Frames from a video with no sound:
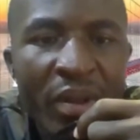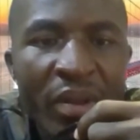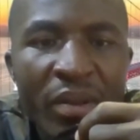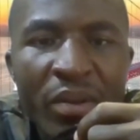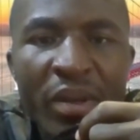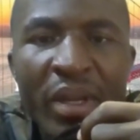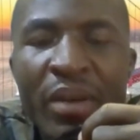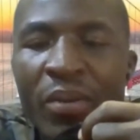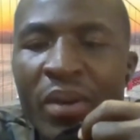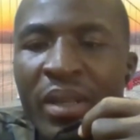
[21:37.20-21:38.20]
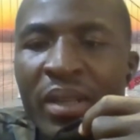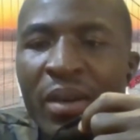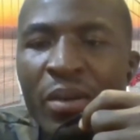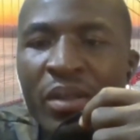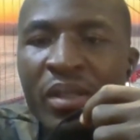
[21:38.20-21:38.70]
know. And one thing I
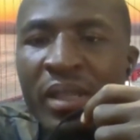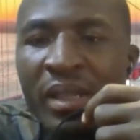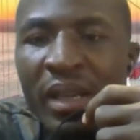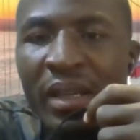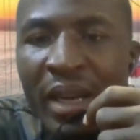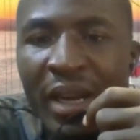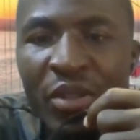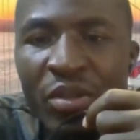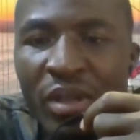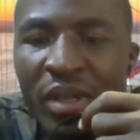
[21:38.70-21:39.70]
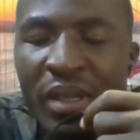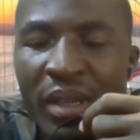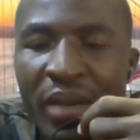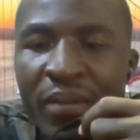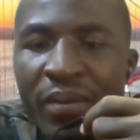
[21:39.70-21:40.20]
want to say is that I actually
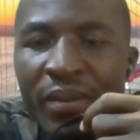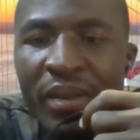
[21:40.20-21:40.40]
have